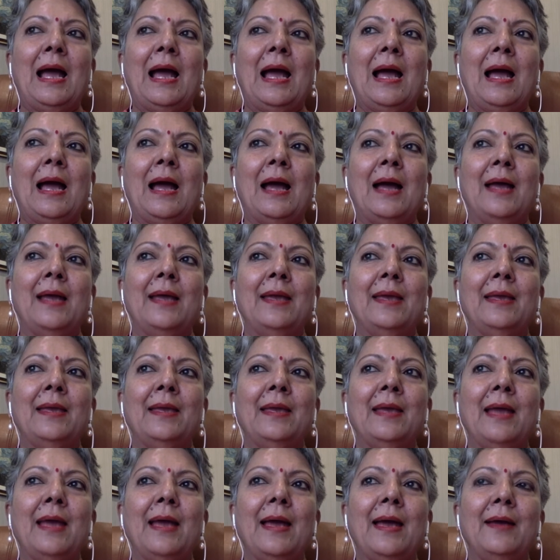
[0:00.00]
I
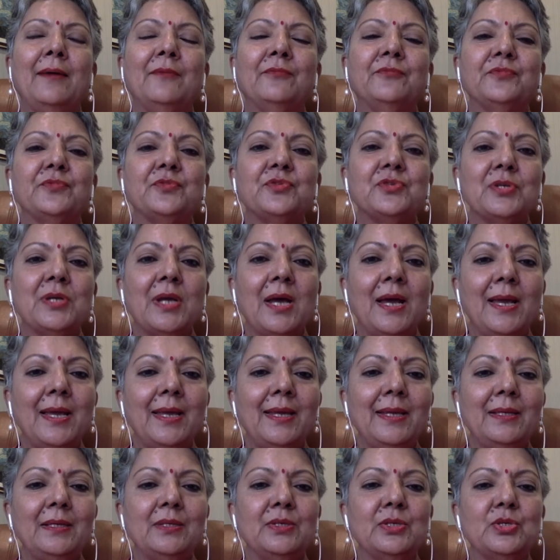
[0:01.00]
have
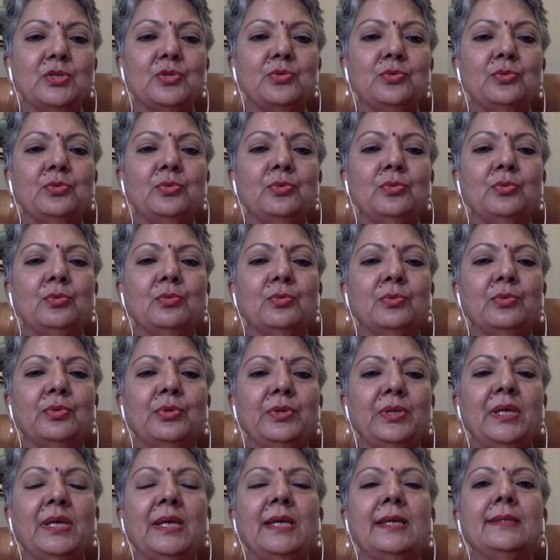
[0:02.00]
tried to
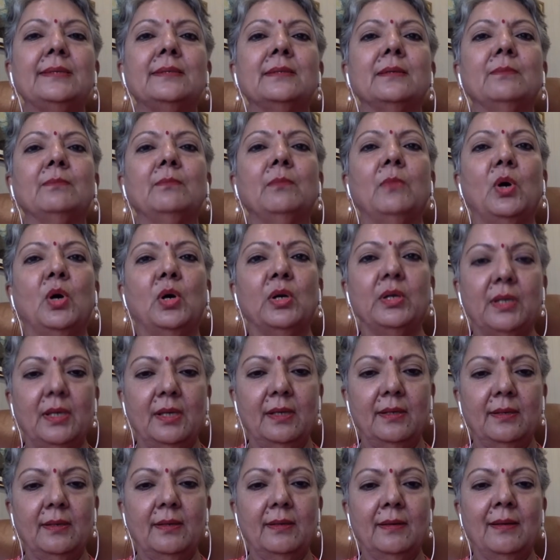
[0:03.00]
create a
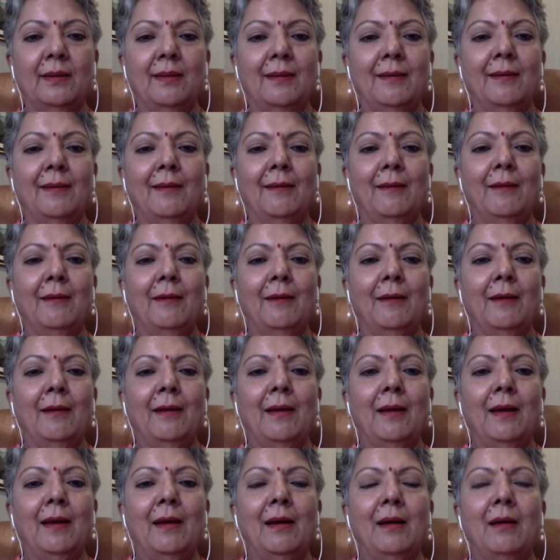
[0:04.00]
model
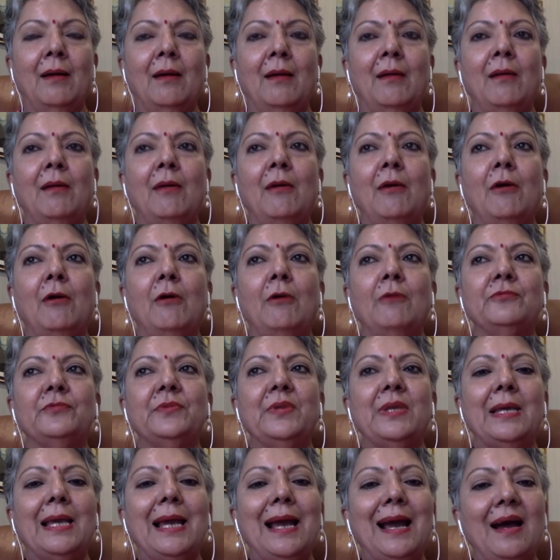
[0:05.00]
uh, of
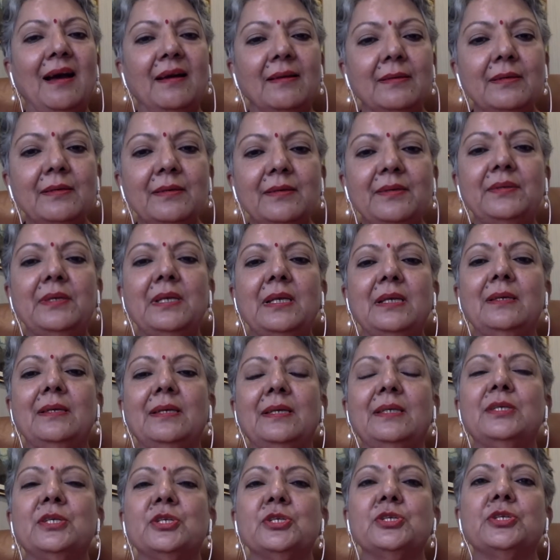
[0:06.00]
the other
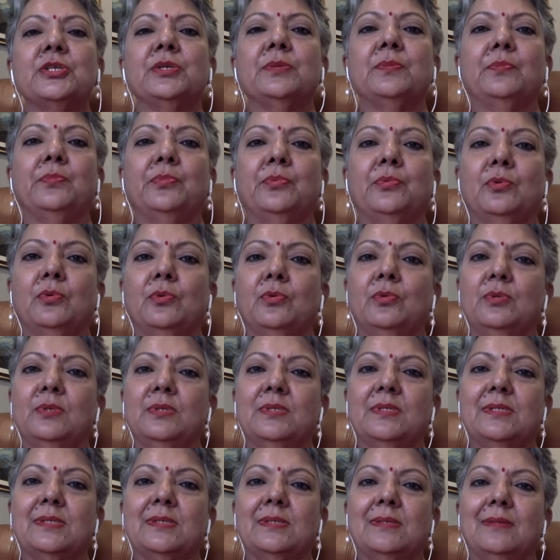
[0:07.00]
leadership
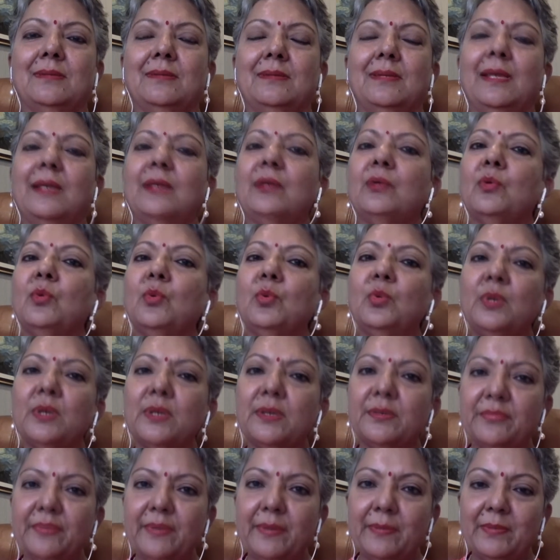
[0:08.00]
roles that older
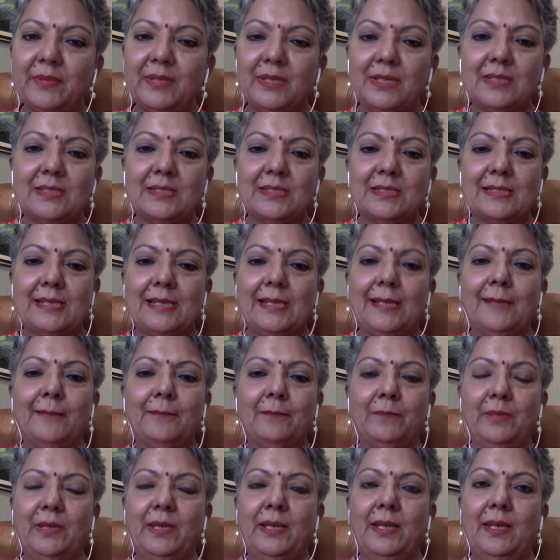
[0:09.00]
feminists can
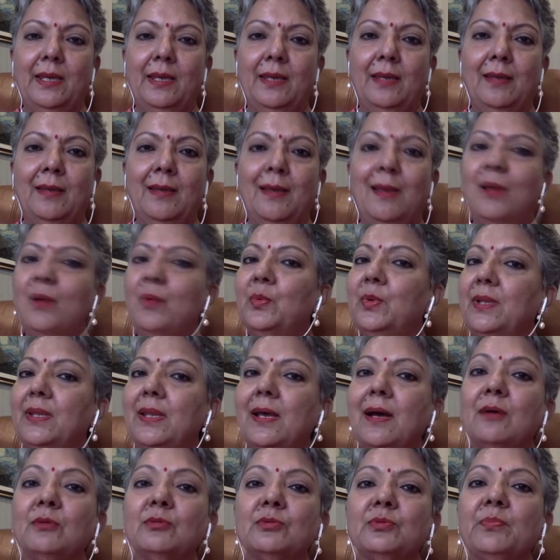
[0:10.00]
play
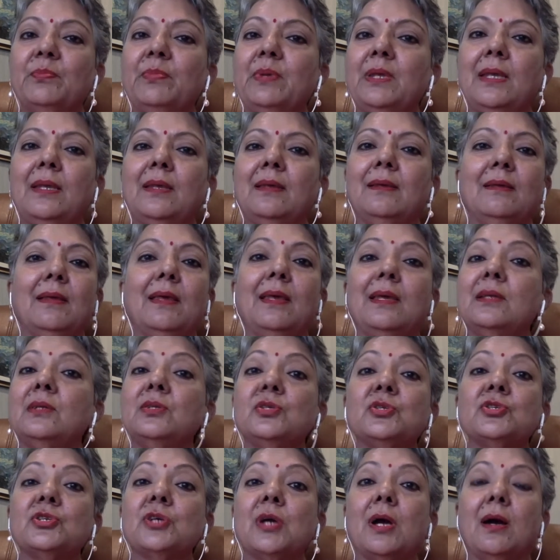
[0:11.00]
without being in
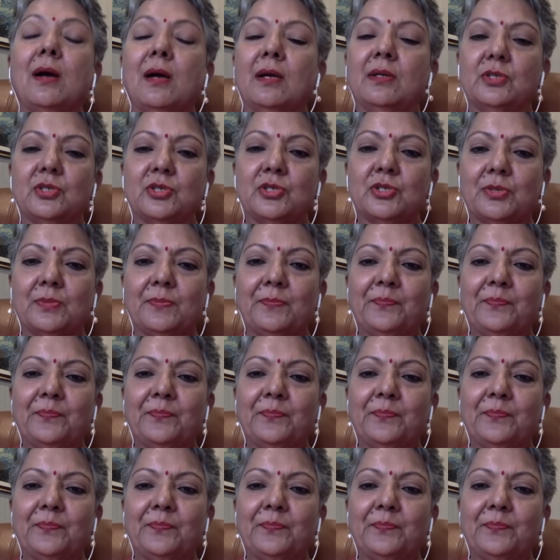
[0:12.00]
charge.